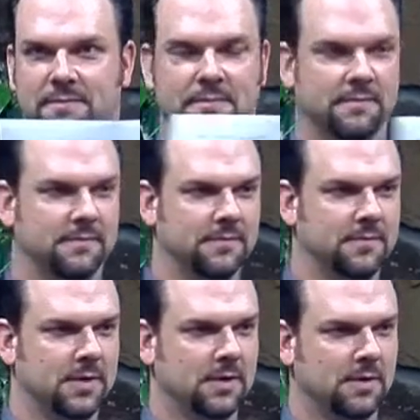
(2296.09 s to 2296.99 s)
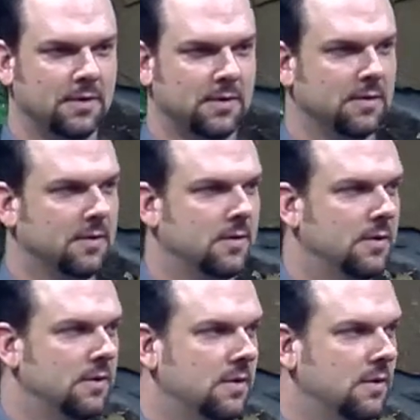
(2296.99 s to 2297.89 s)

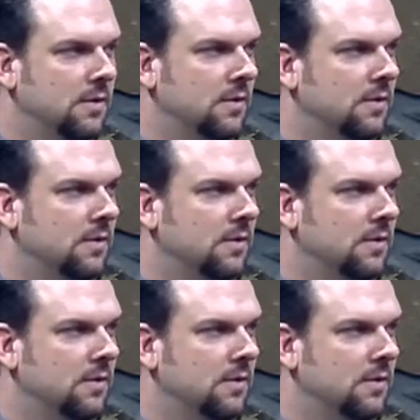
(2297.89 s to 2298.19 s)
(no one is talking)